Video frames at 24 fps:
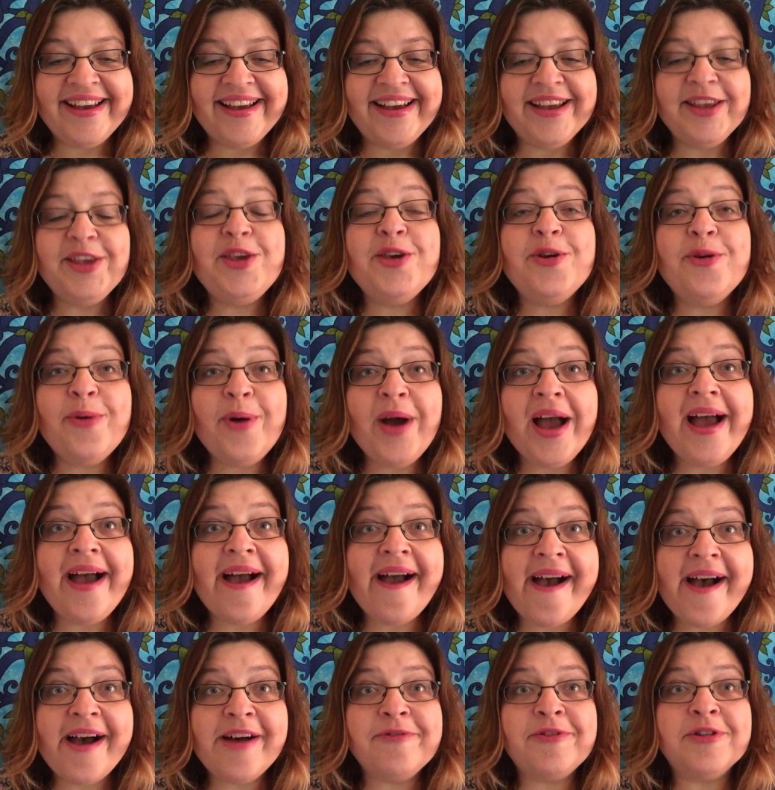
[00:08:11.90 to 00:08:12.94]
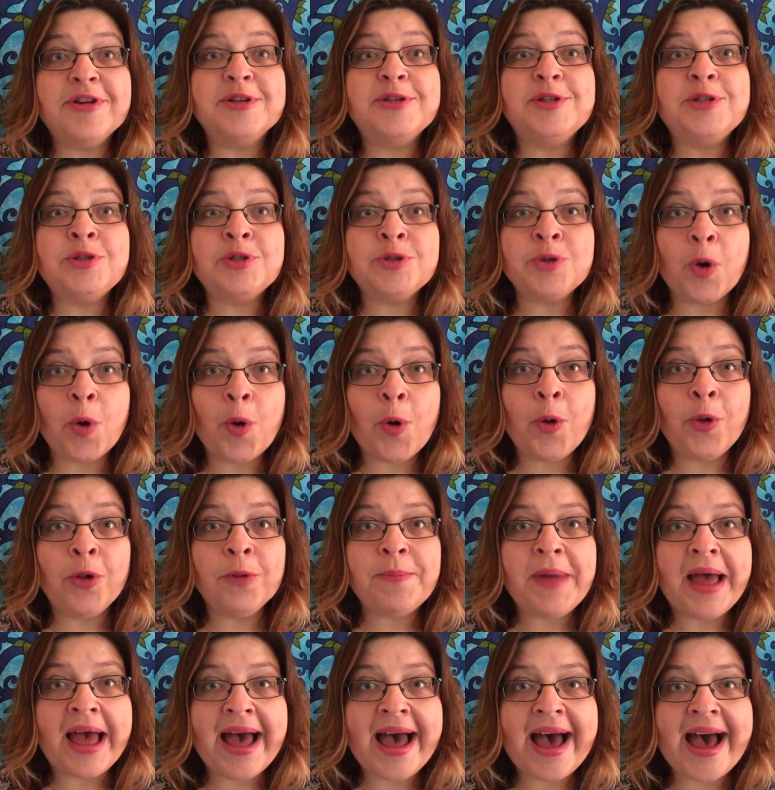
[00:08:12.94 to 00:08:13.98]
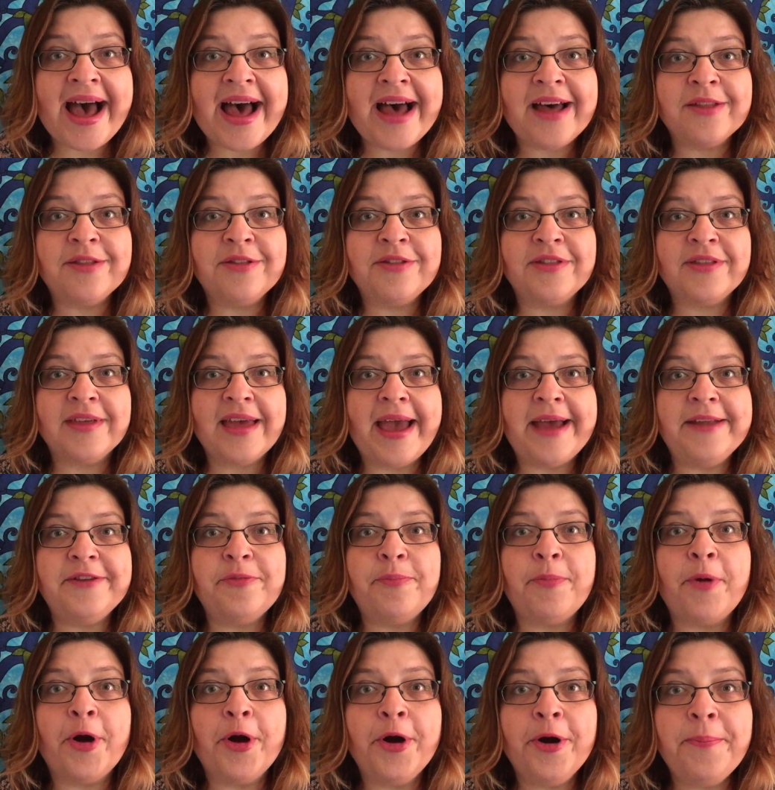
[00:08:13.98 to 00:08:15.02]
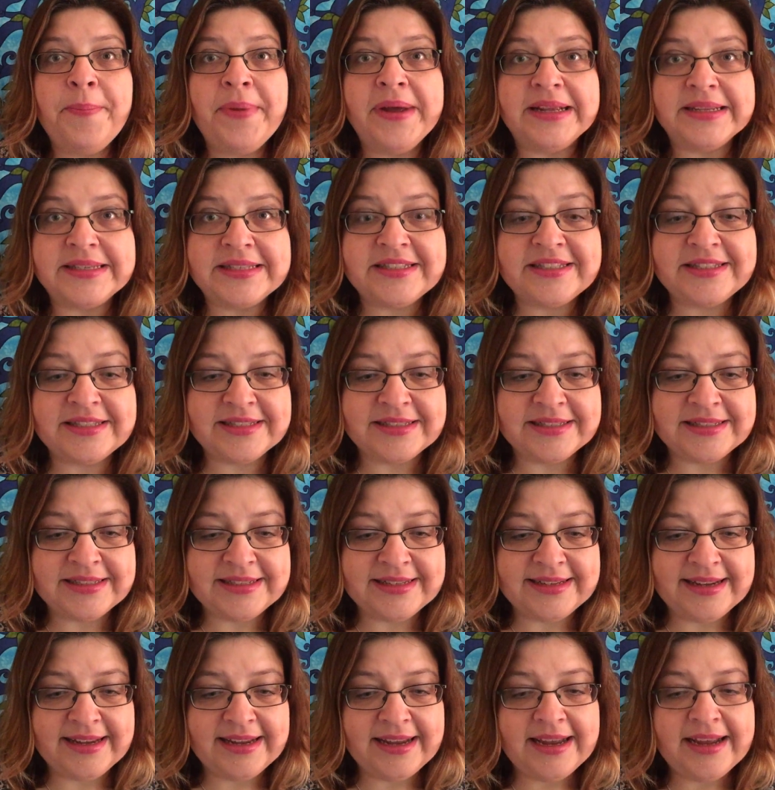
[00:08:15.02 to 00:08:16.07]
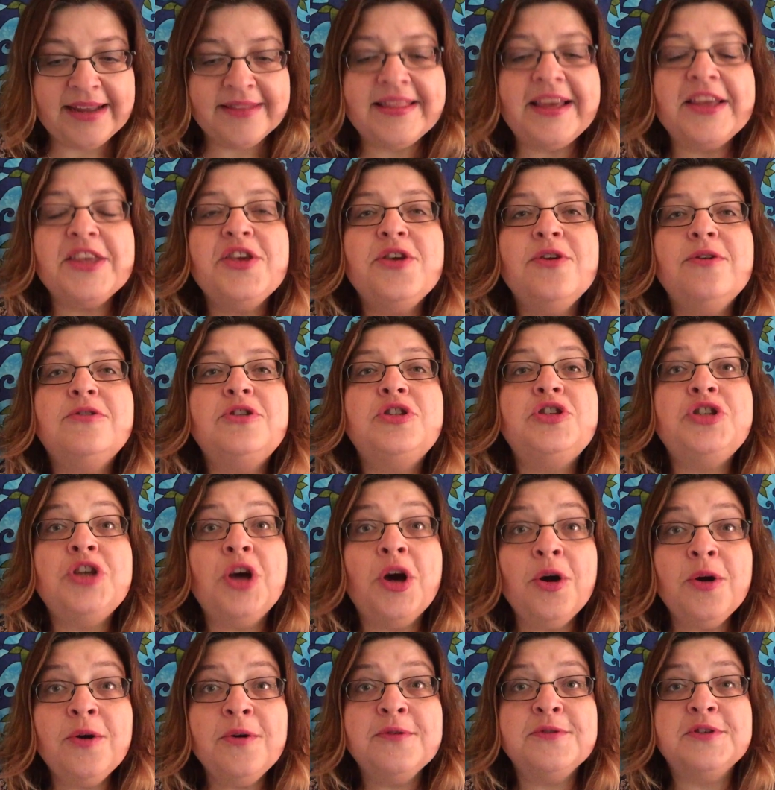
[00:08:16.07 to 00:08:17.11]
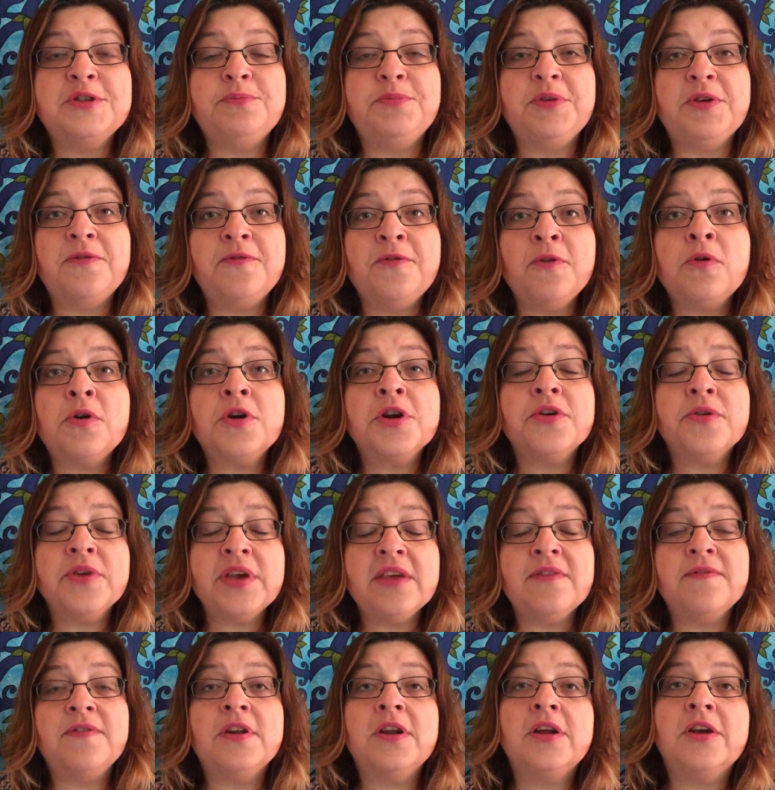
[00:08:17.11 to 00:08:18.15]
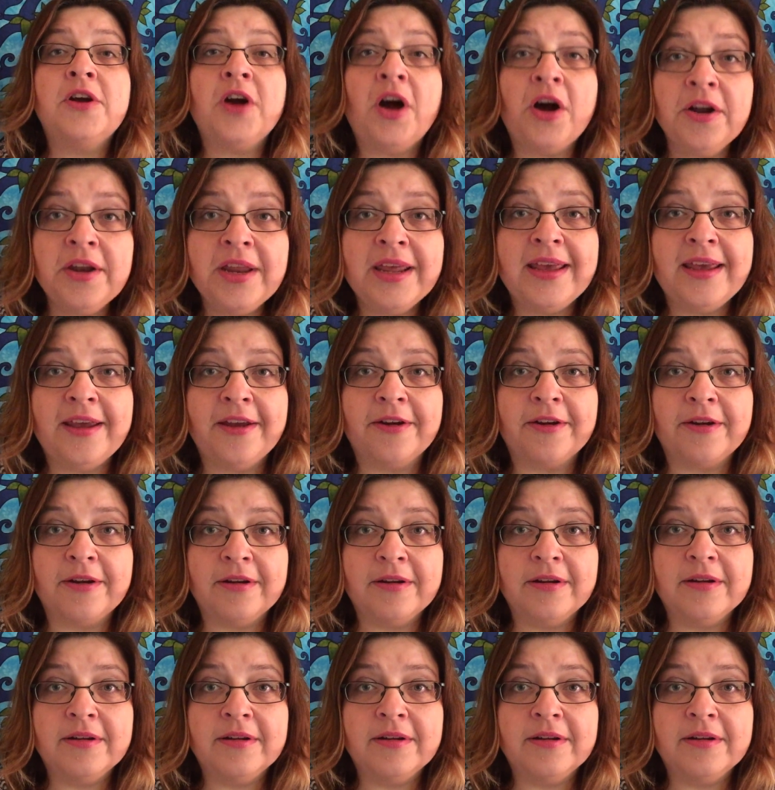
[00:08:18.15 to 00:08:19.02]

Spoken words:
you have a soul path and purpose that you chose before you even got here.